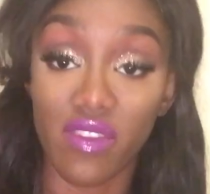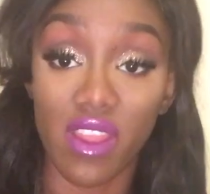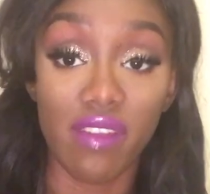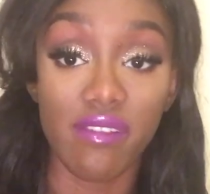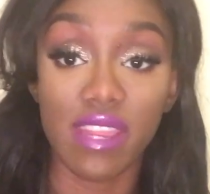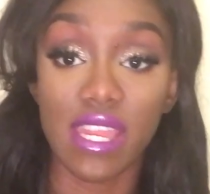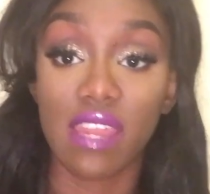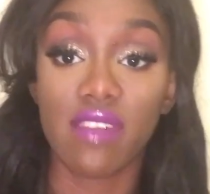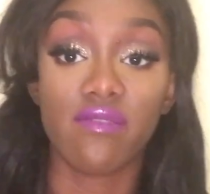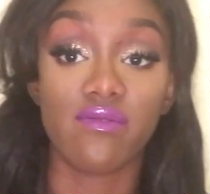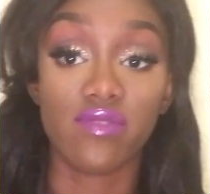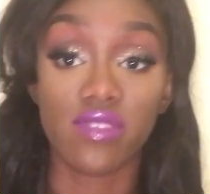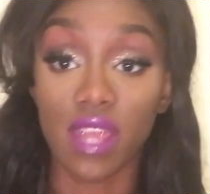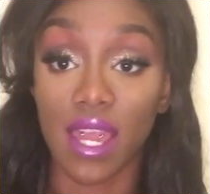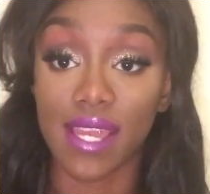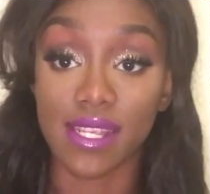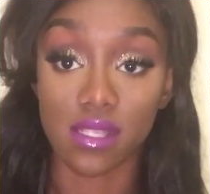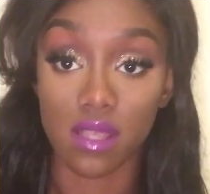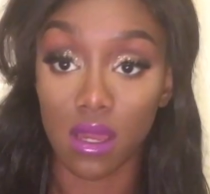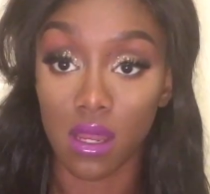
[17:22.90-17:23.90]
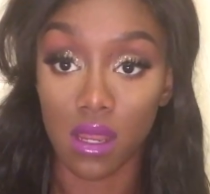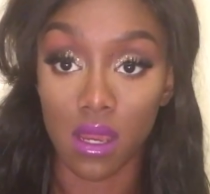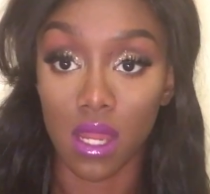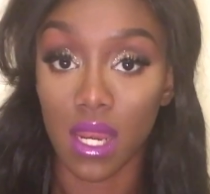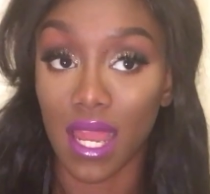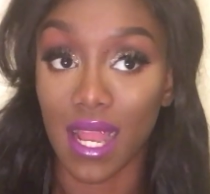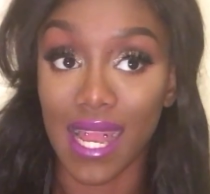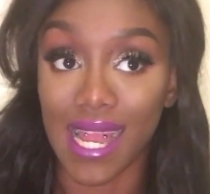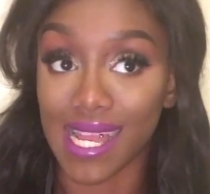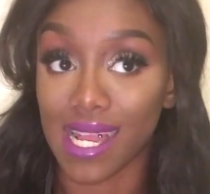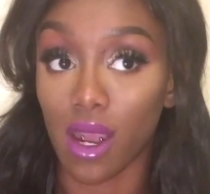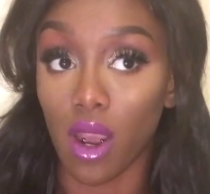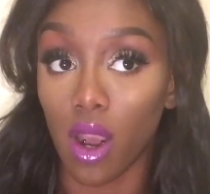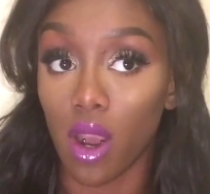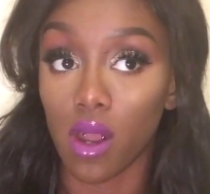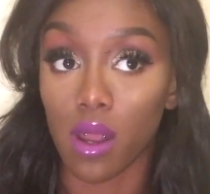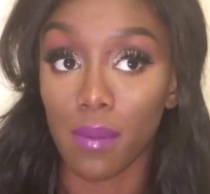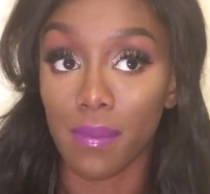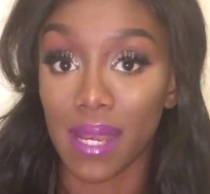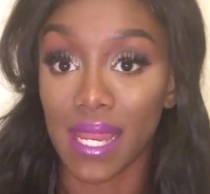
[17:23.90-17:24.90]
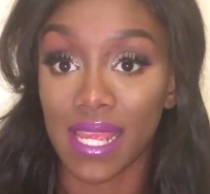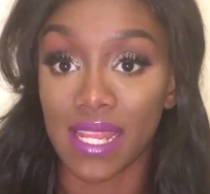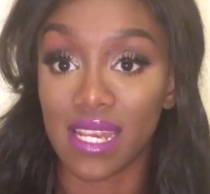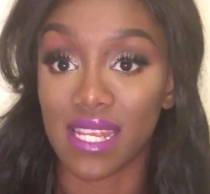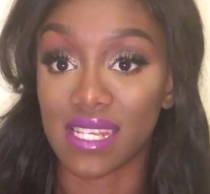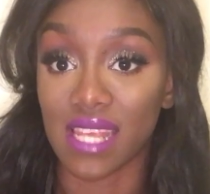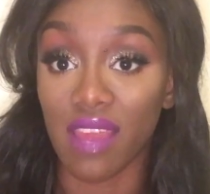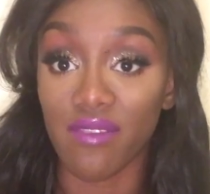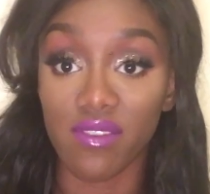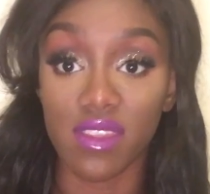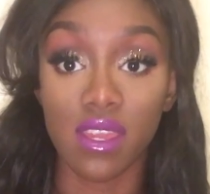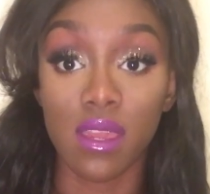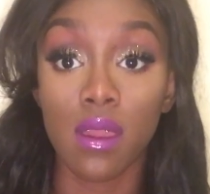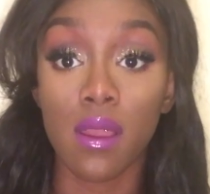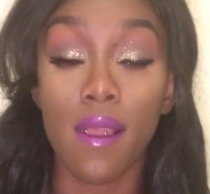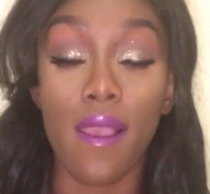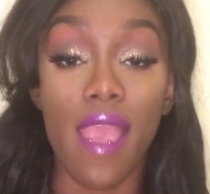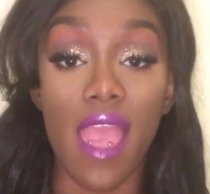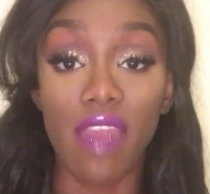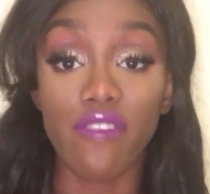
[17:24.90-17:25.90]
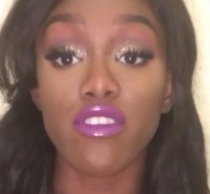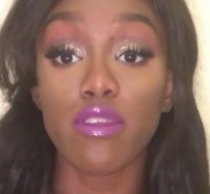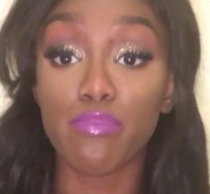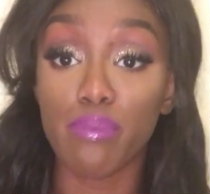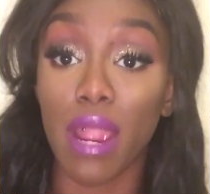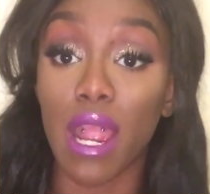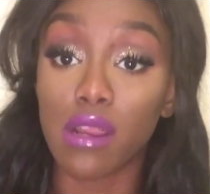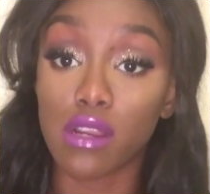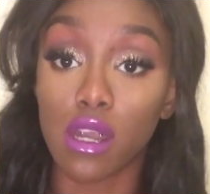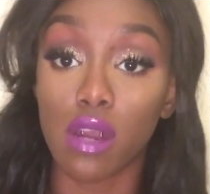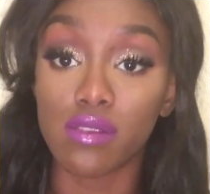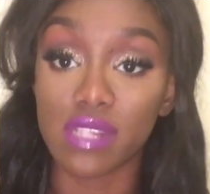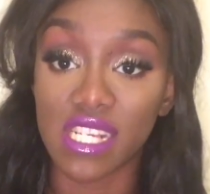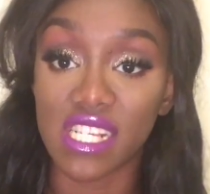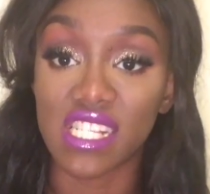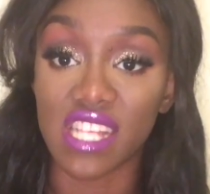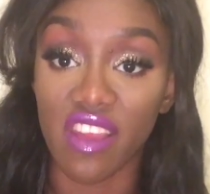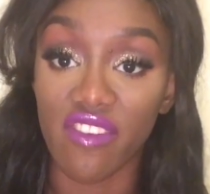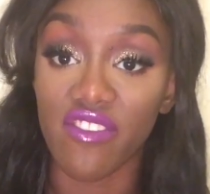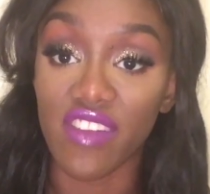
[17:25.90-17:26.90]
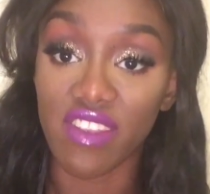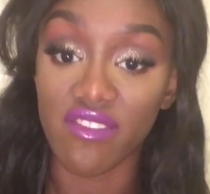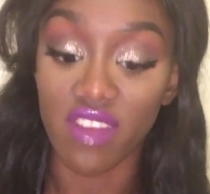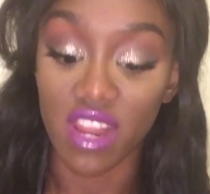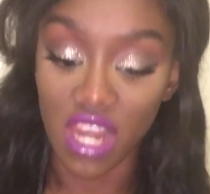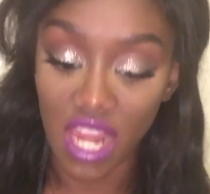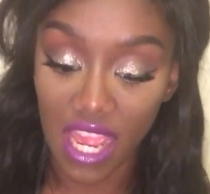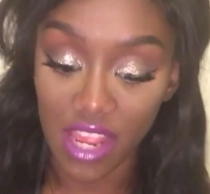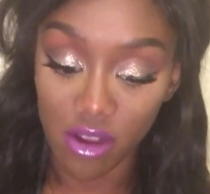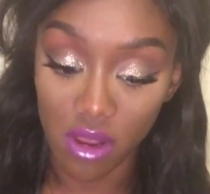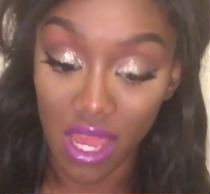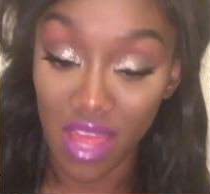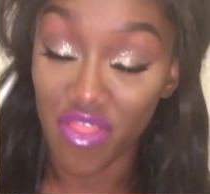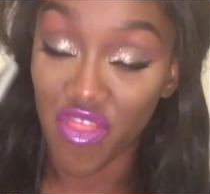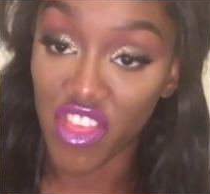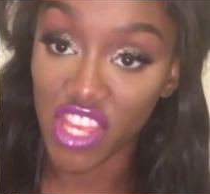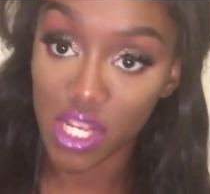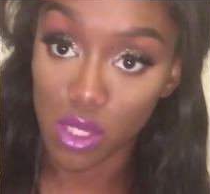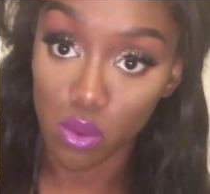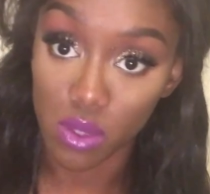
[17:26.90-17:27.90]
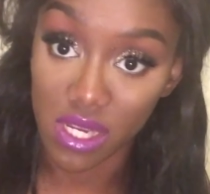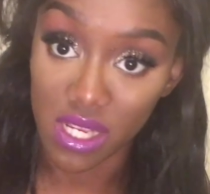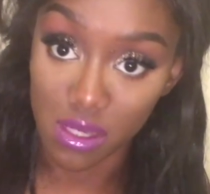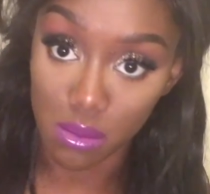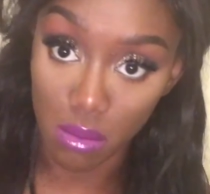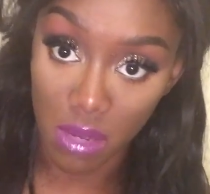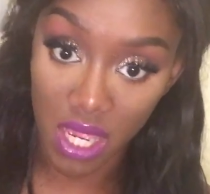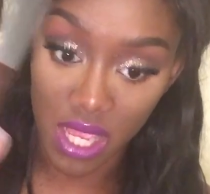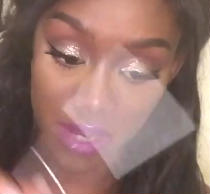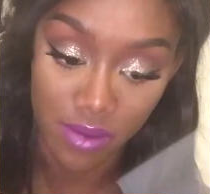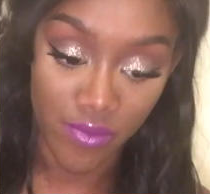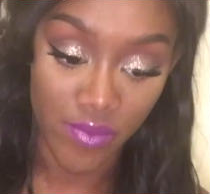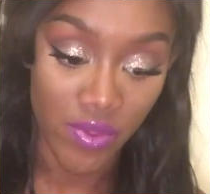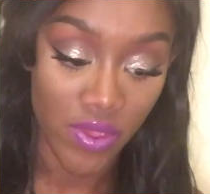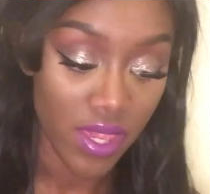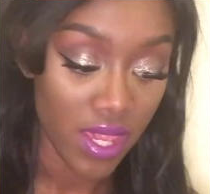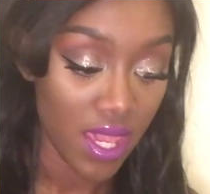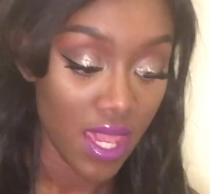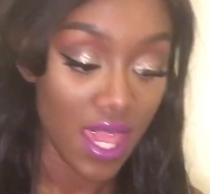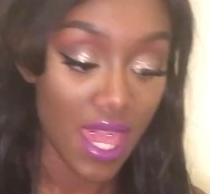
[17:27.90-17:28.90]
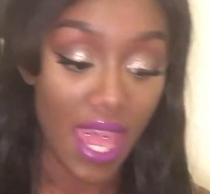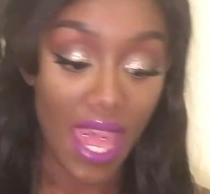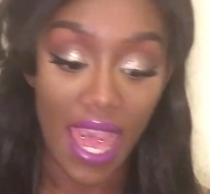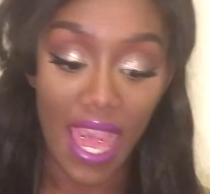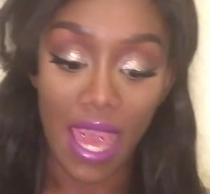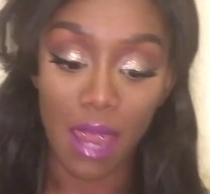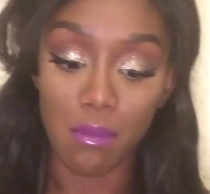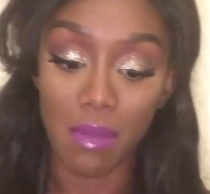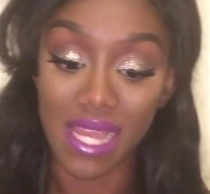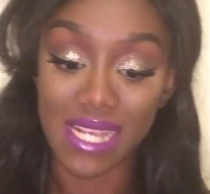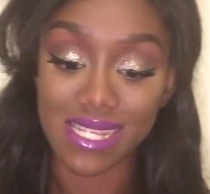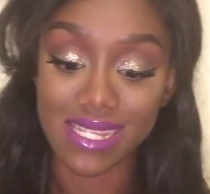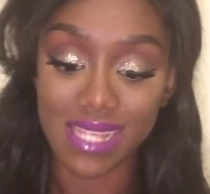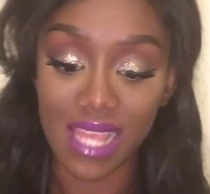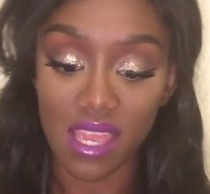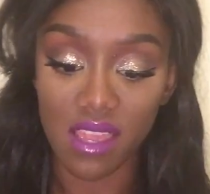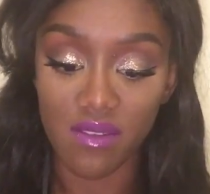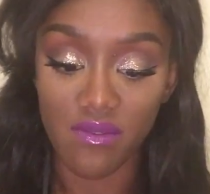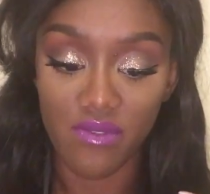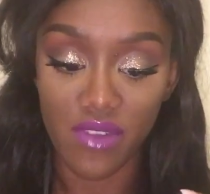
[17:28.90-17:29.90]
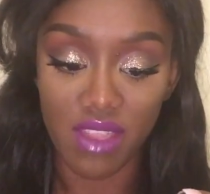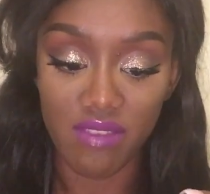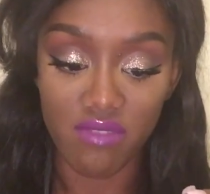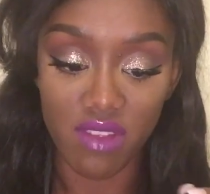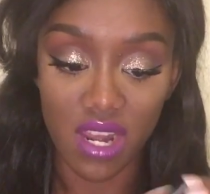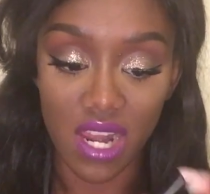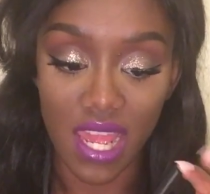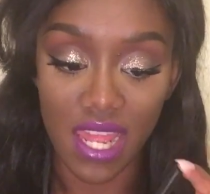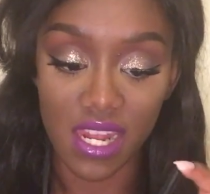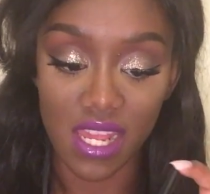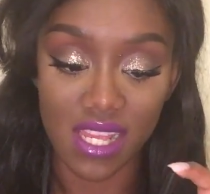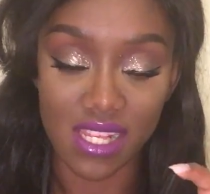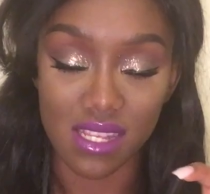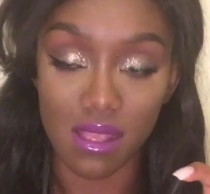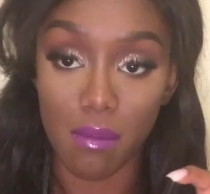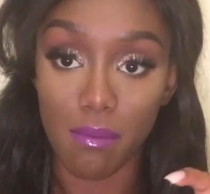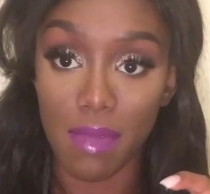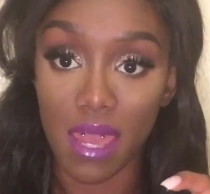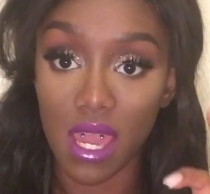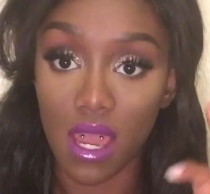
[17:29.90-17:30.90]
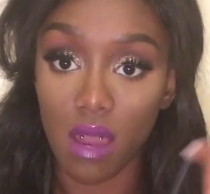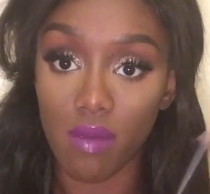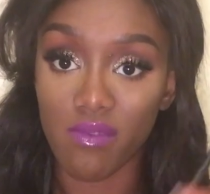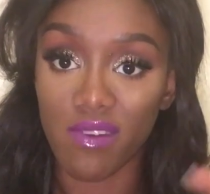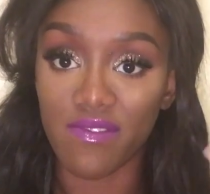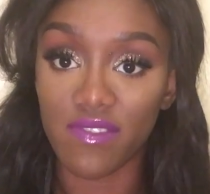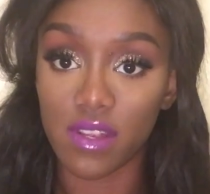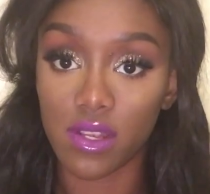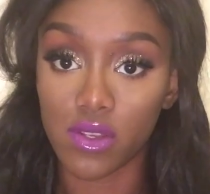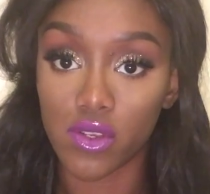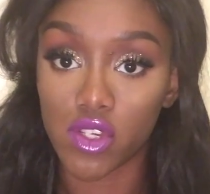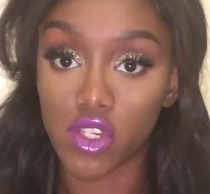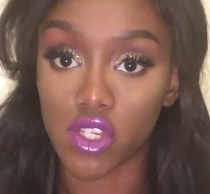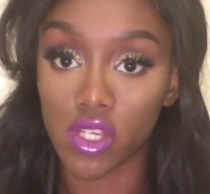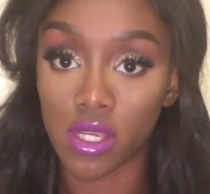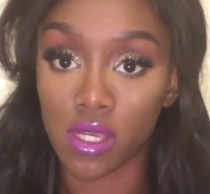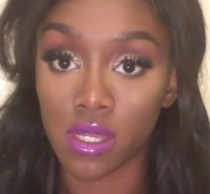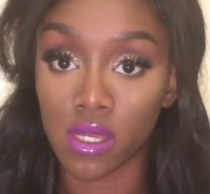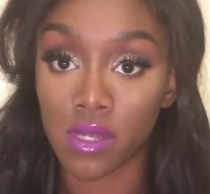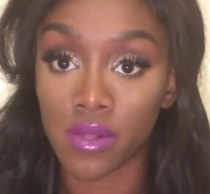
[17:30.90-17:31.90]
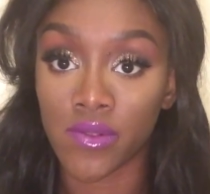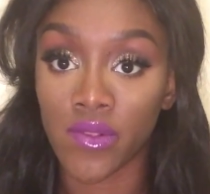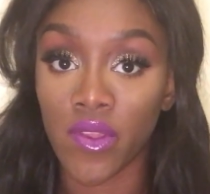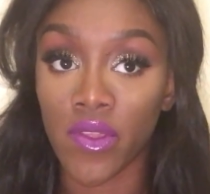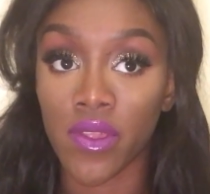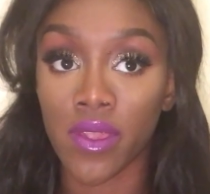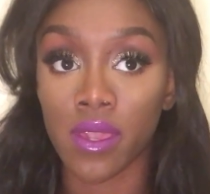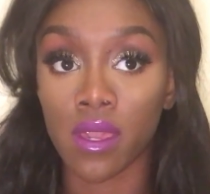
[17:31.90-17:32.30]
Very nice colour. Like, I can't complain. It's every brown girl needs their favourite liner, and this one is mine. And my second favourite liner is the Makeup Revolution